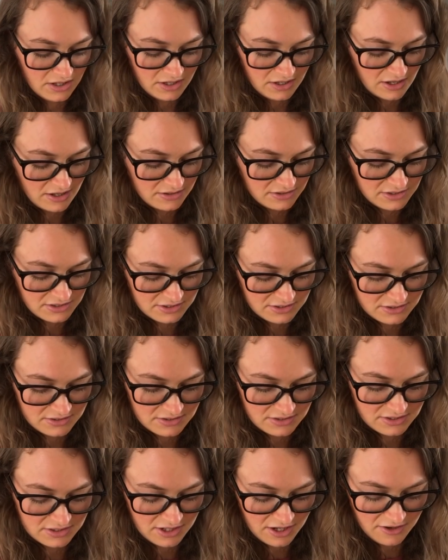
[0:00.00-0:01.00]
other
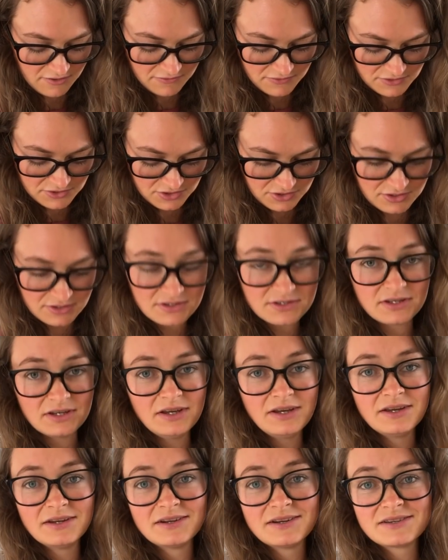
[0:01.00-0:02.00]
stuff as you can
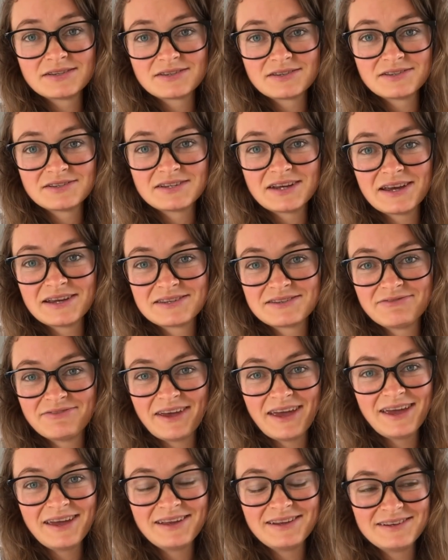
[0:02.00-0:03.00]
see and it's going to taste
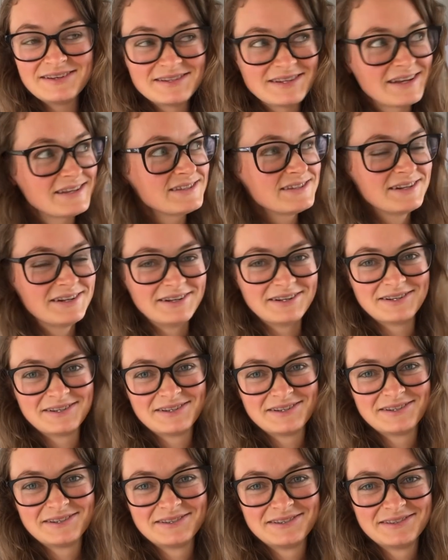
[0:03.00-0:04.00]
fantastic.
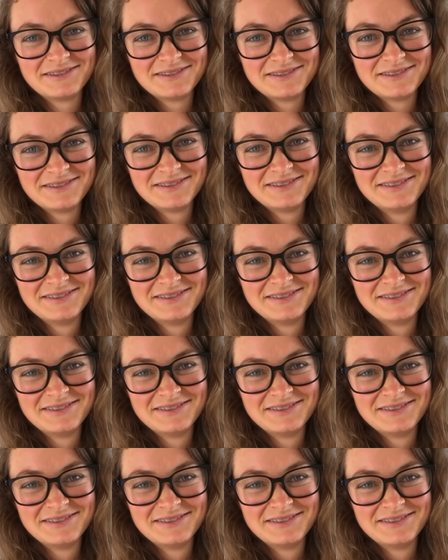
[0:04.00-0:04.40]
And